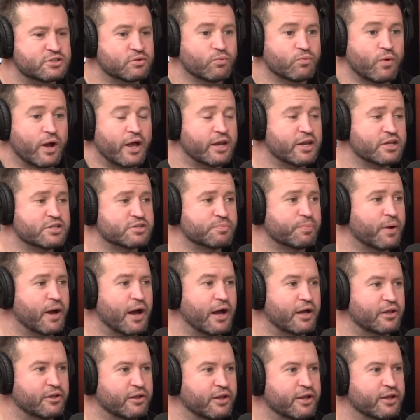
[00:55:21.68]
way it is at
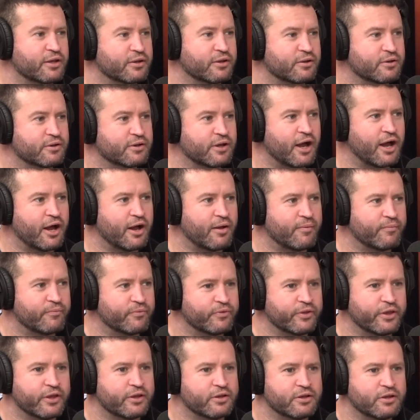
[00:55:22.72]
Park Lee.
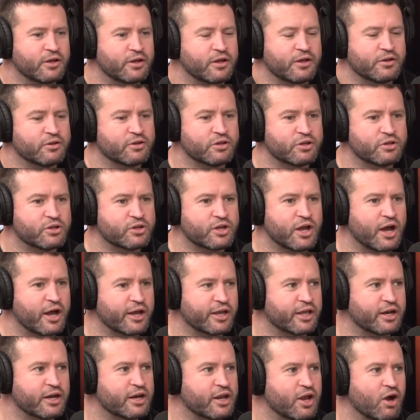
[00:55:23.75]
You can't
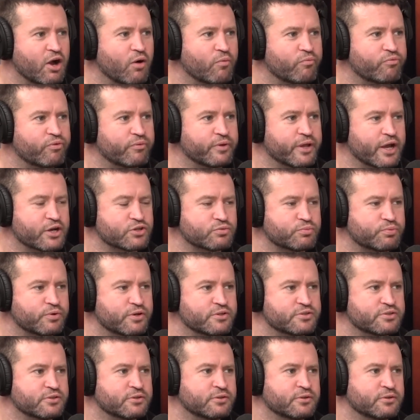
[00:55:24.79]
get any help from the actual prison.